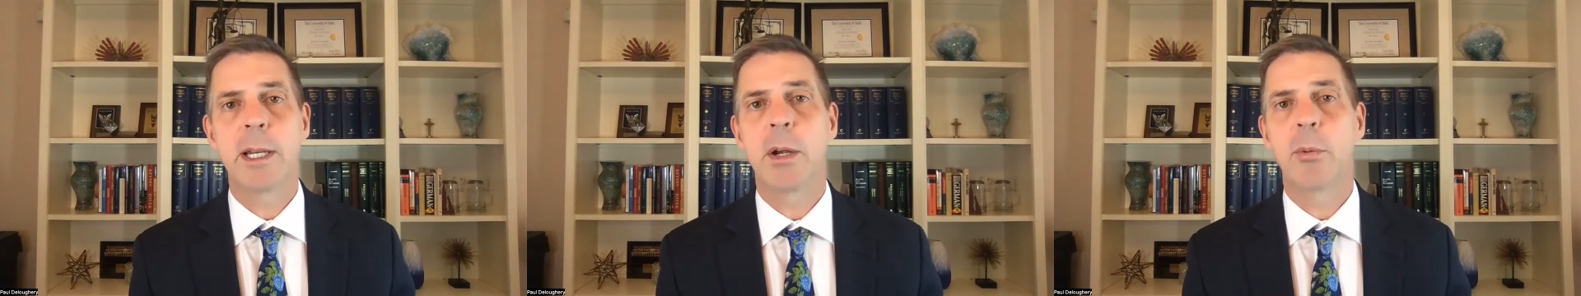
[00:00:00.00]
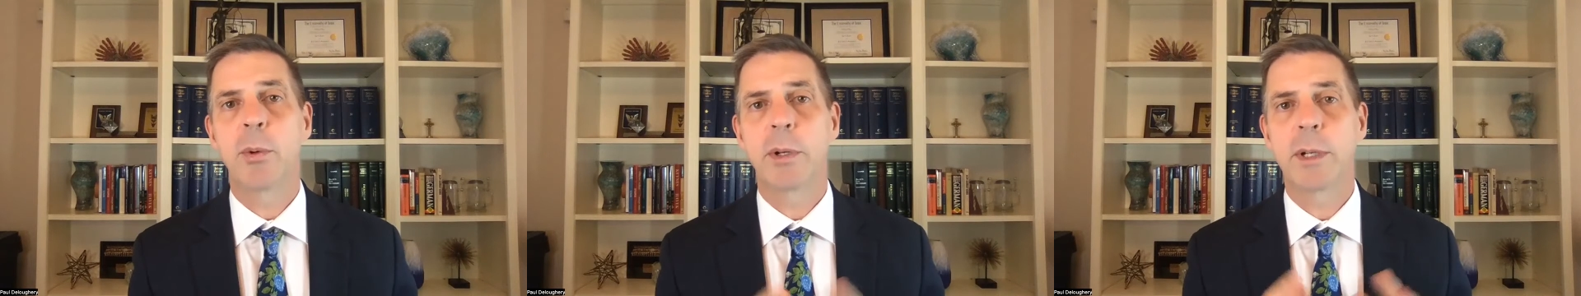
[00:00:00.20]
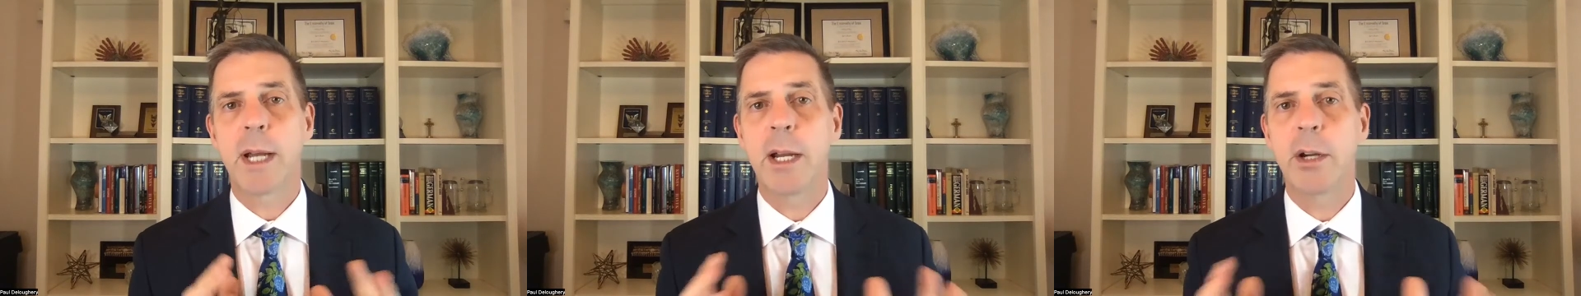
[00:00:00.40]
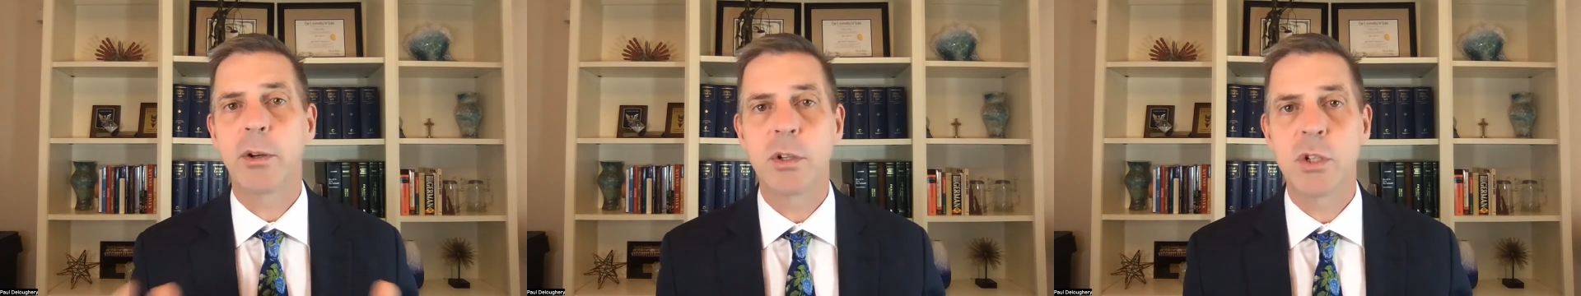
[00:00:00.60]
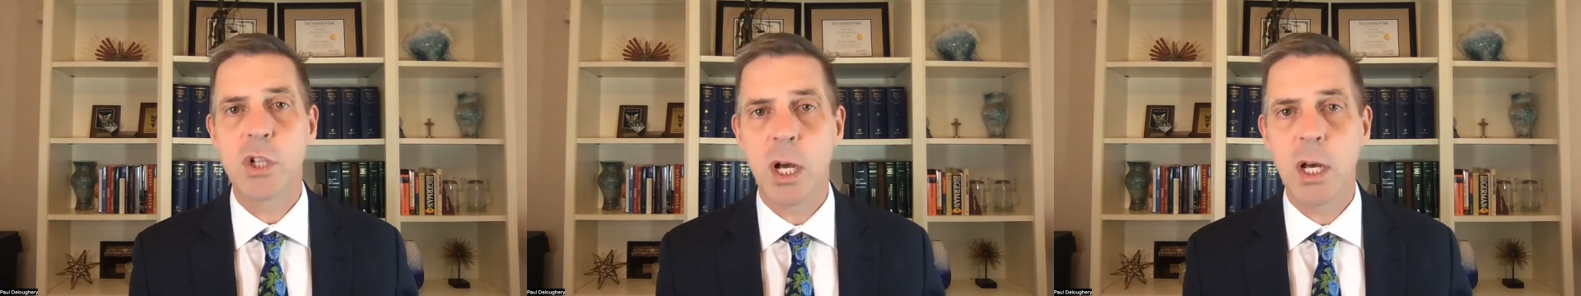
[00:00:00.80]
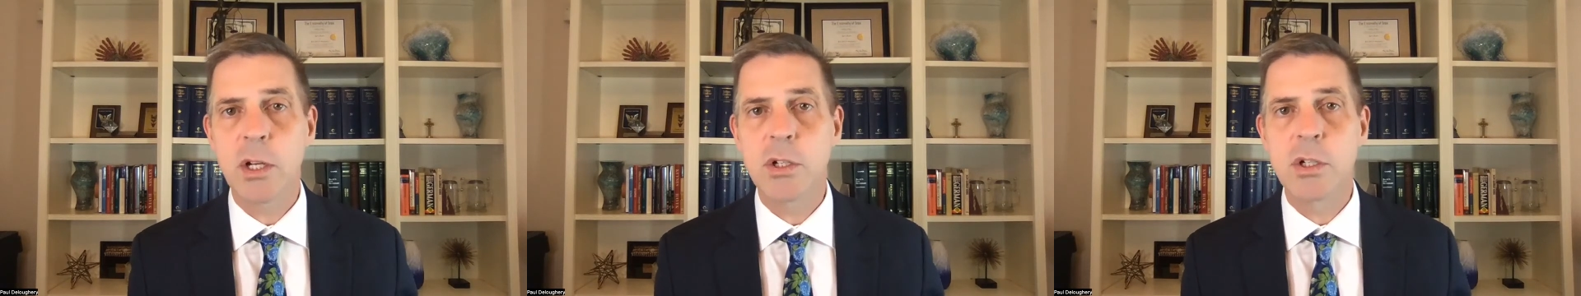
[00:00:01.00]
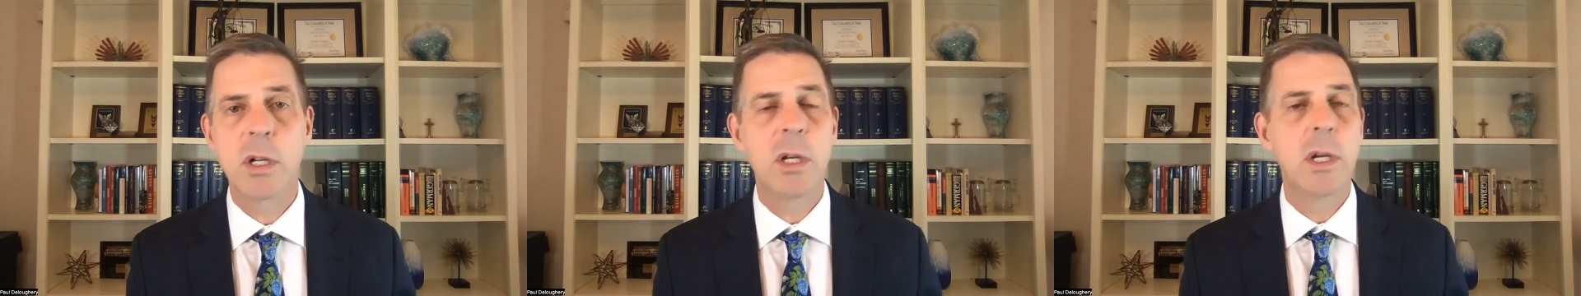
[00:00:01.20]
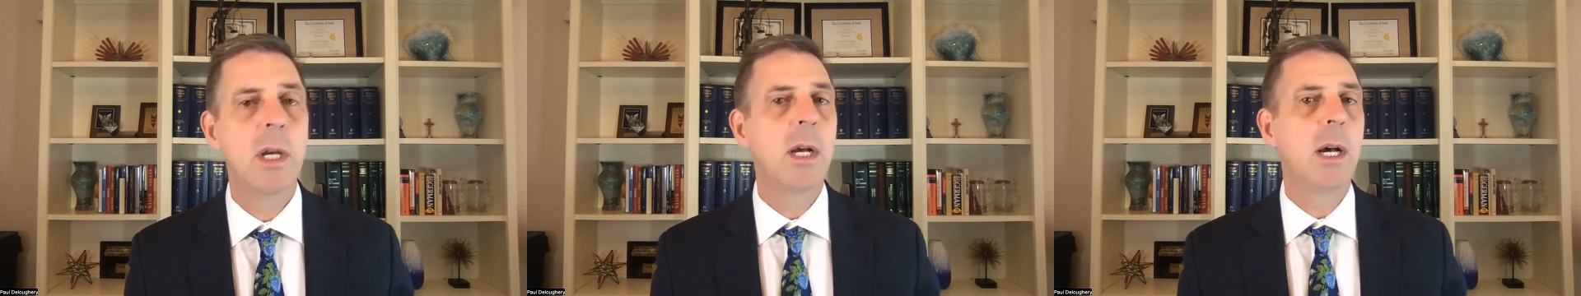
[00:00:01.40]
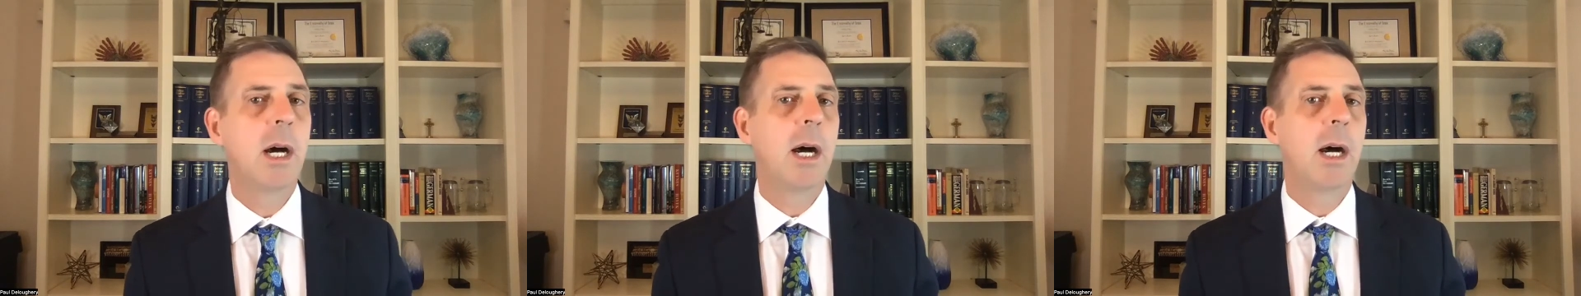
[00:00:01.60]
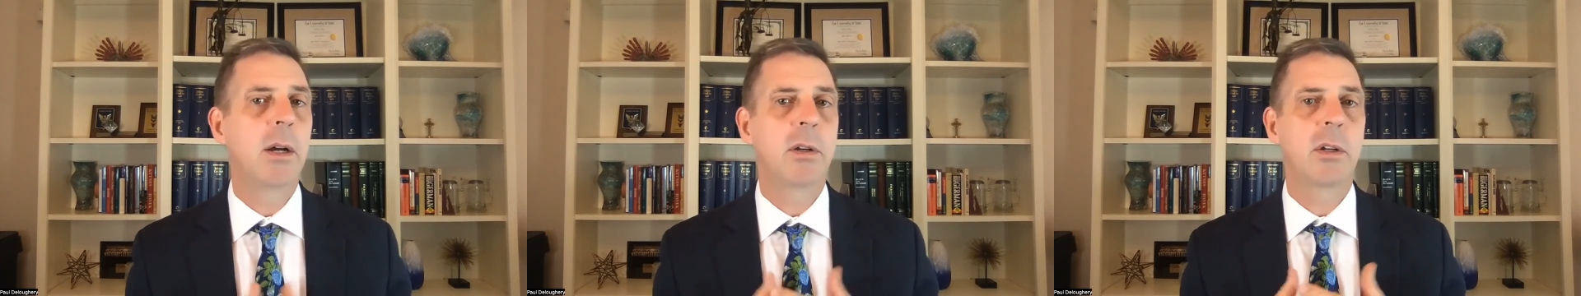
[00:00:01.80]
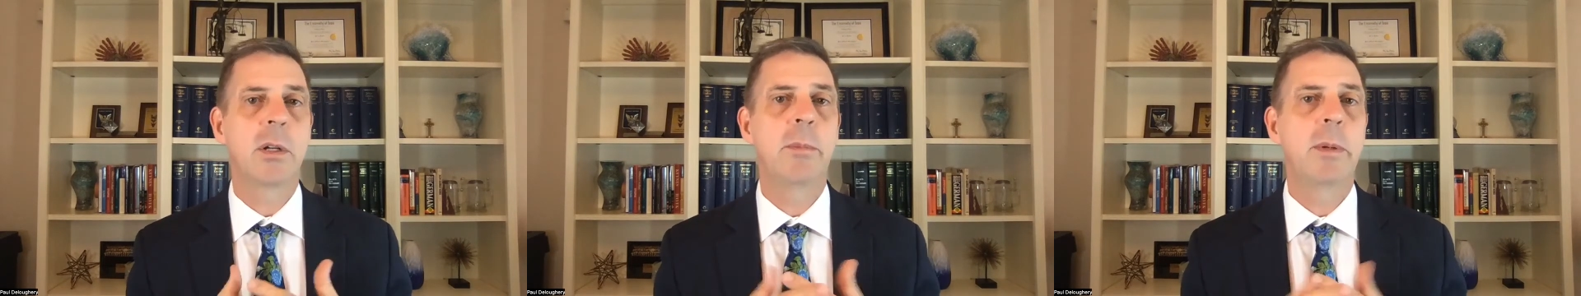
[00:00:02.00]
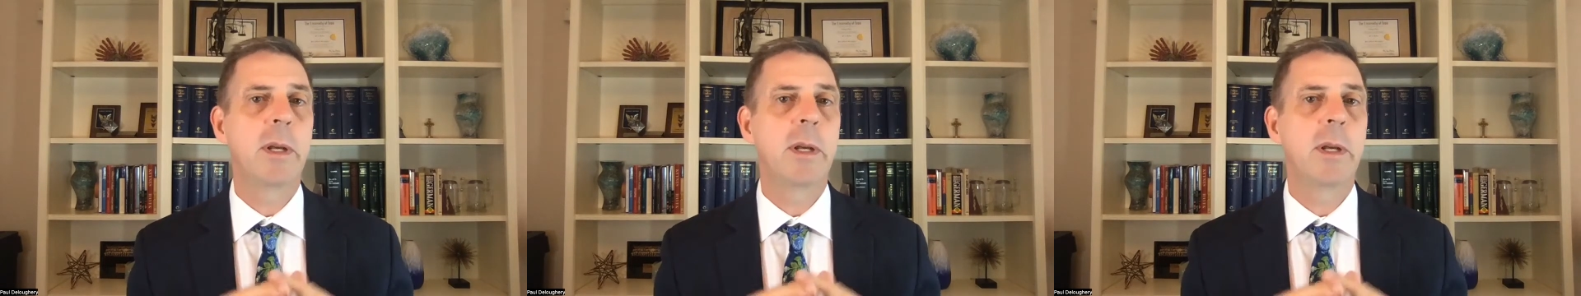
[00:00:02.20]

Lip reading: retired judge, could be